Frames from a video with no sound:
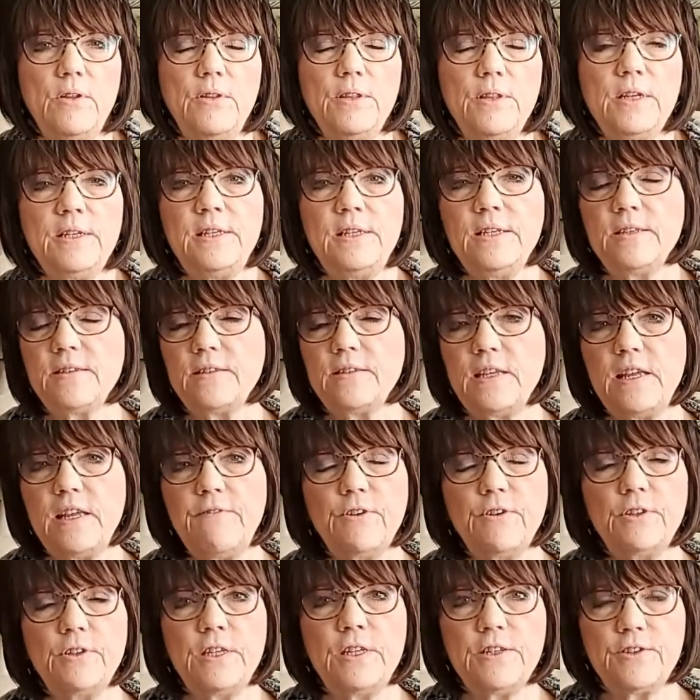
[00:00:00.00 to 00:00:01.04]
the
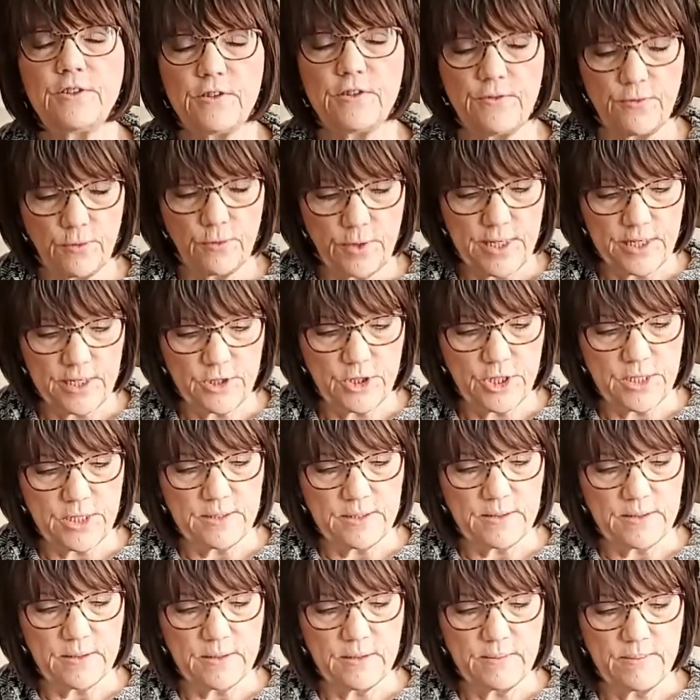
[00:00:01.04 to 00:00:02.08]
deceitfulness of
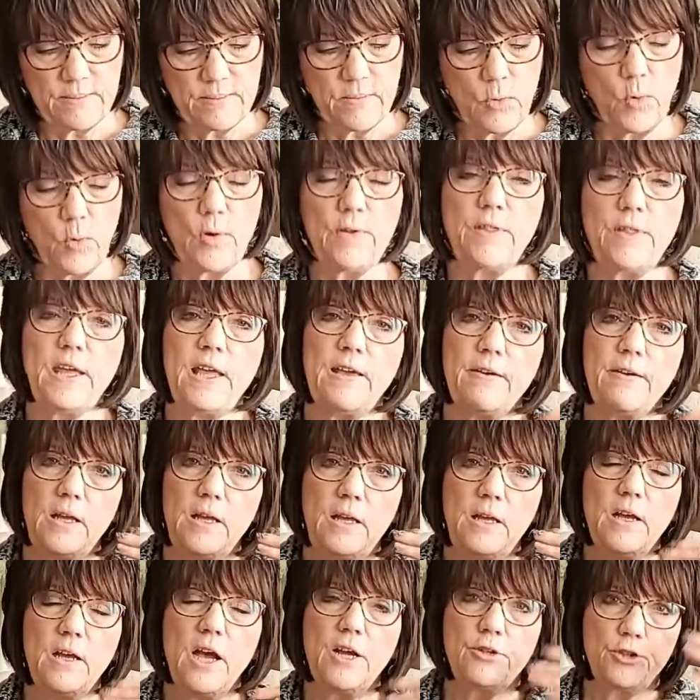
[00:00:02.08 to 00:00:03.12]
riches, or the
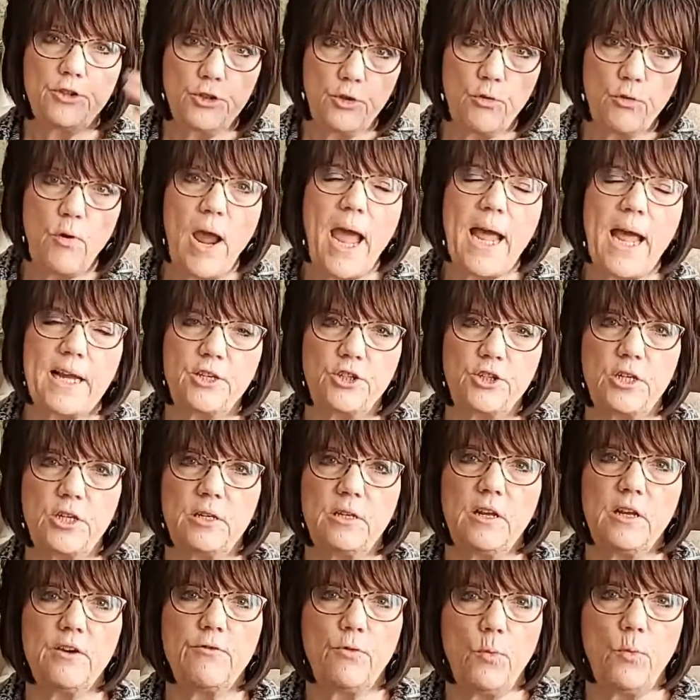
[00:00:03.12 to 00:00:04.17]

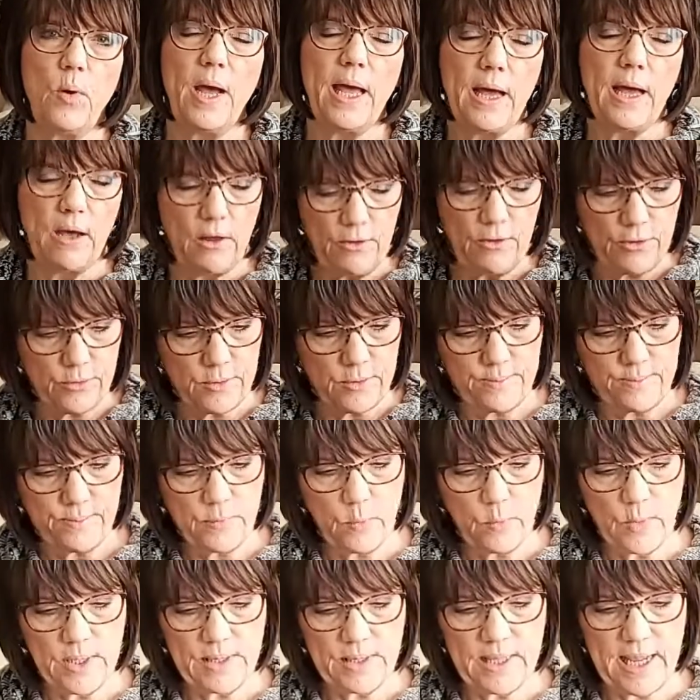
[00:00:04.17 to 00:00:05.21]
attraction of wealth,
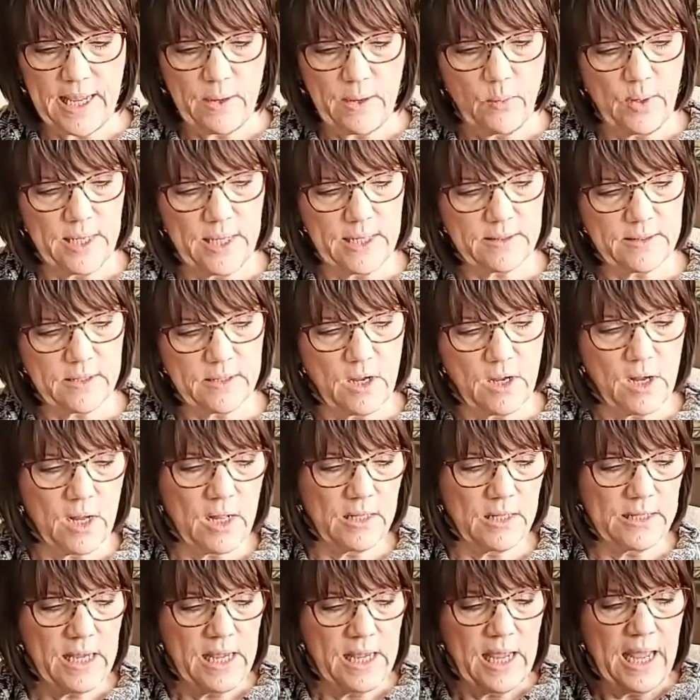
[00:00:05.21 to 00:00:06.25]
what it's
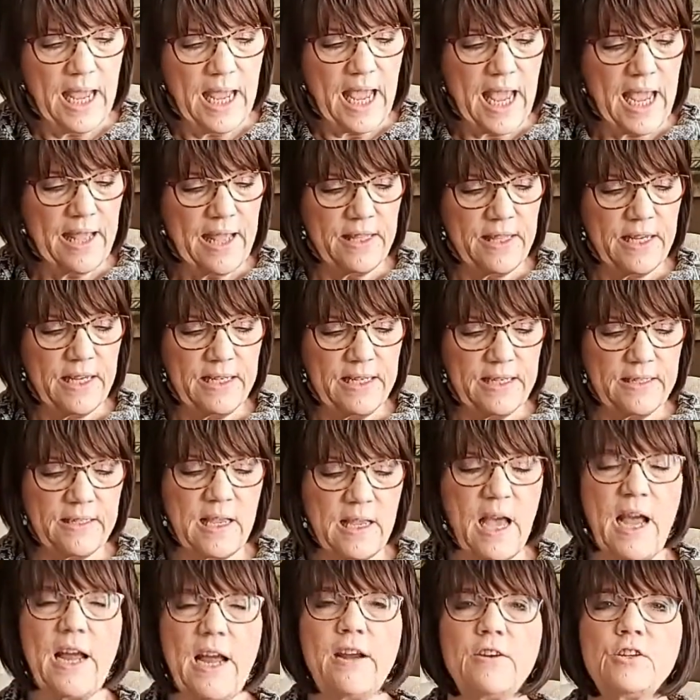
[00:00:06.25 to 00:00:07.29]
called, and the
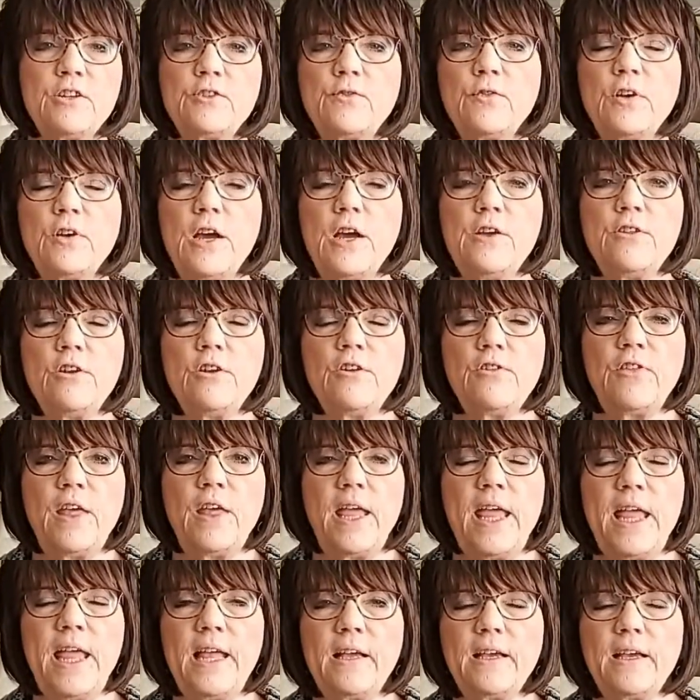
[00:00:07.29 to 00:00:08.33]
desires for other
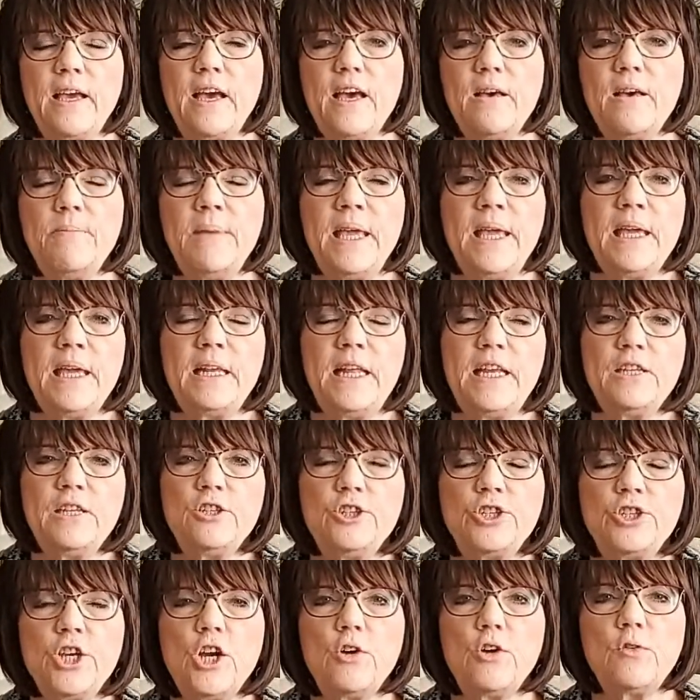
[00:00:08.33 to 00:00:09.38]
things come in and
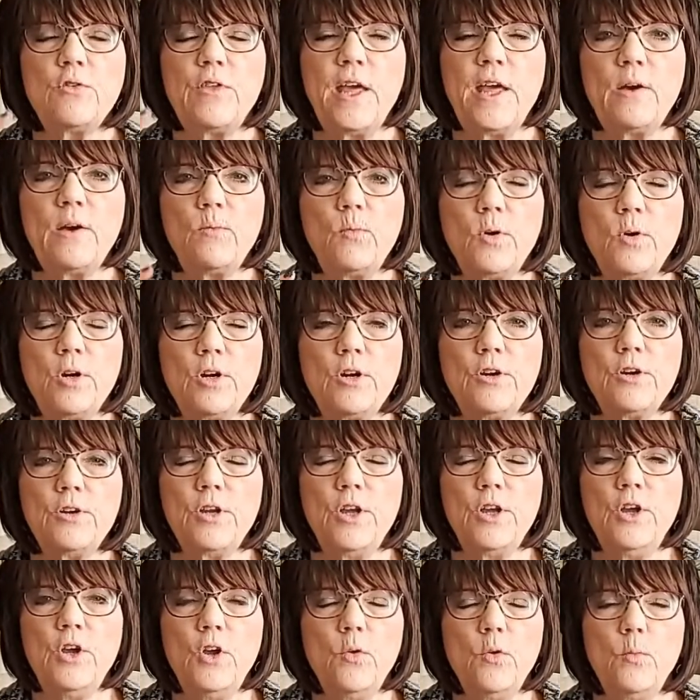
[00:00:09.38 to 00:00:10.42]
choke that word.
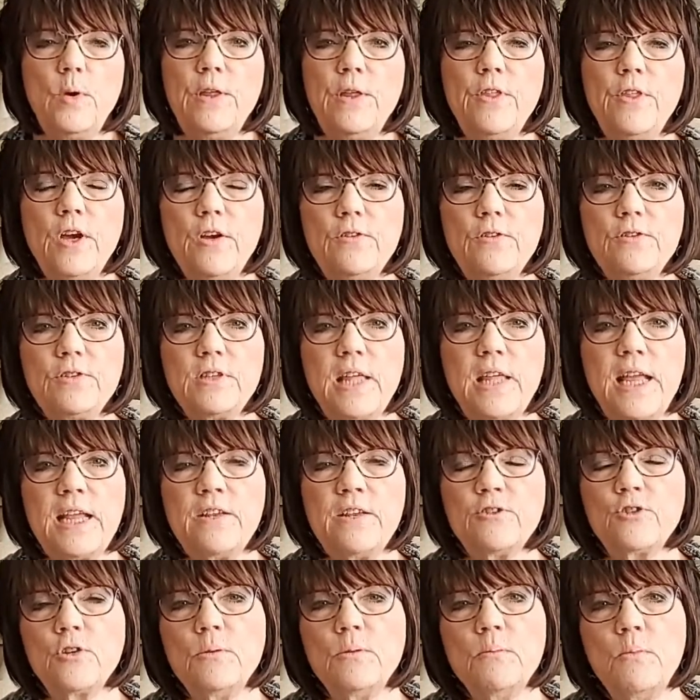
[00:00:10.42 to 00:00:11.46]
When those
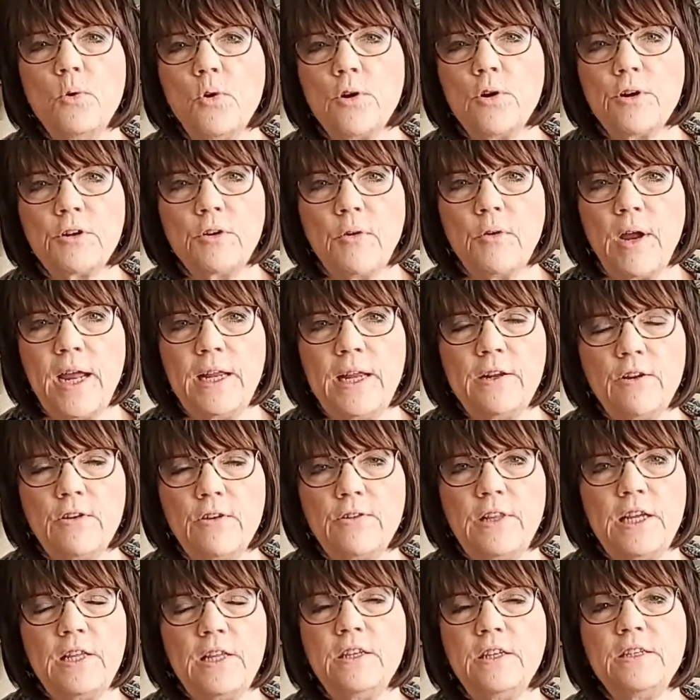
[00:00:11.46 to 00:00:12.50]
things are more greater
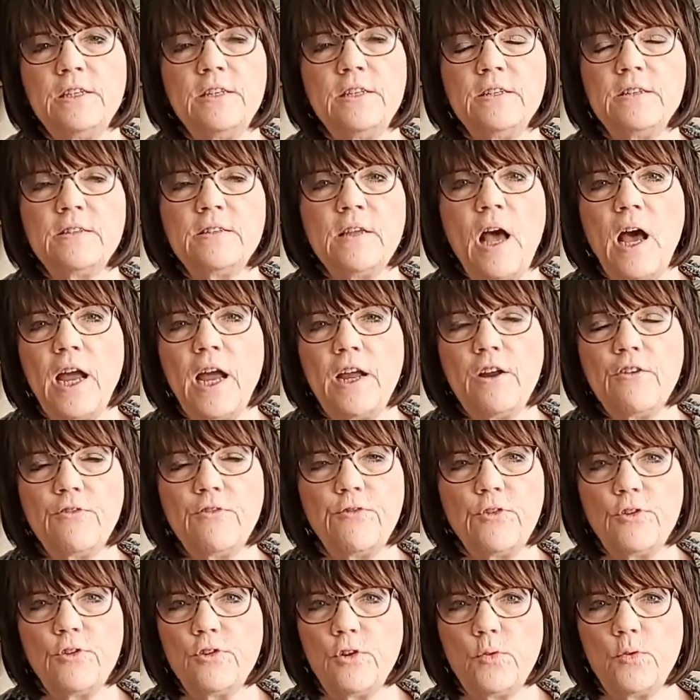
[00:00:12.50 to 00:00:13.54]
than the desire
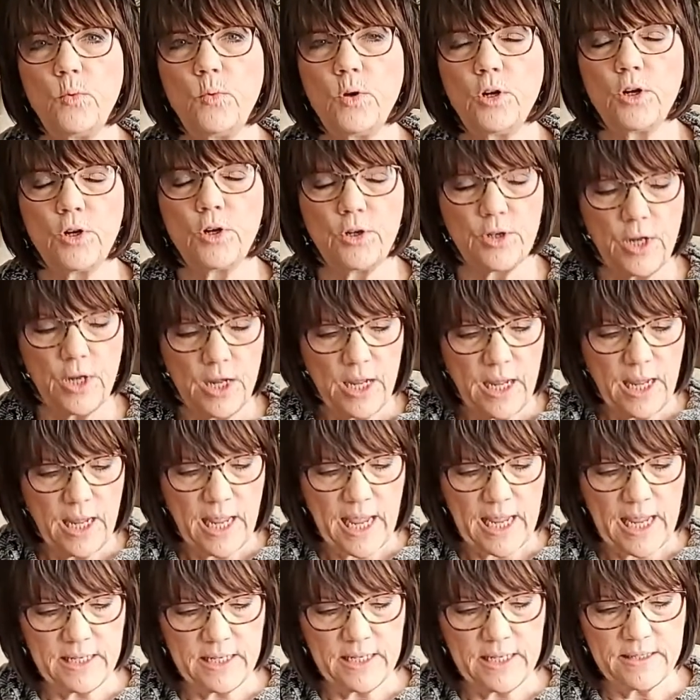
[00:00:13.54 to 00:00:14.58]
for the word
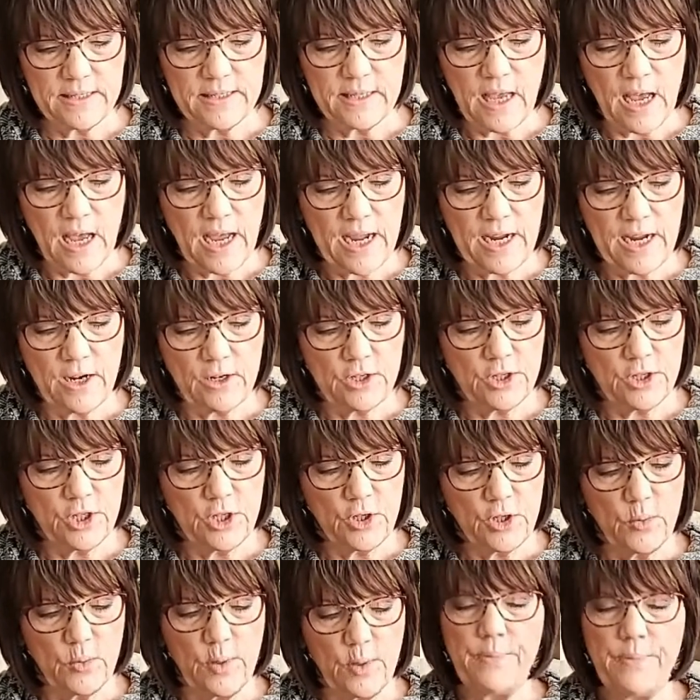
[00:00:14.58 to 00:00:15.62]
and desire
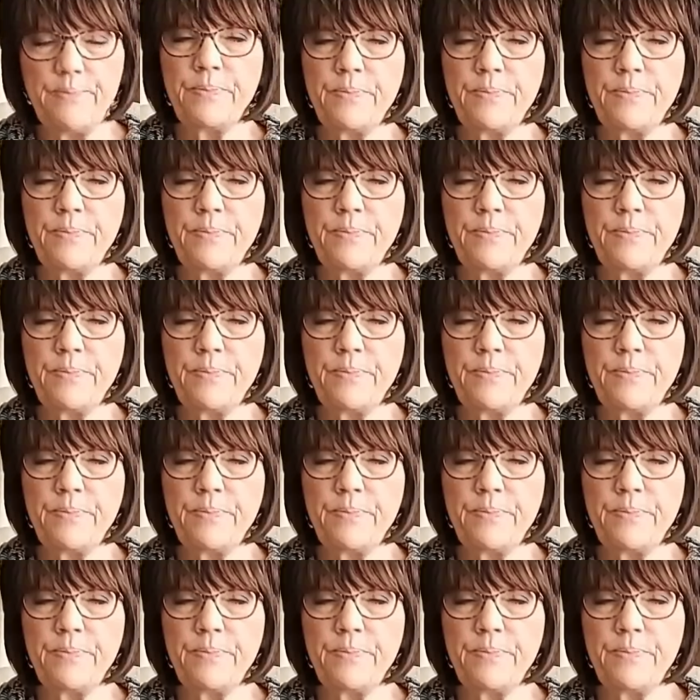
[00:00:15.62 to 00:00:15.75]
to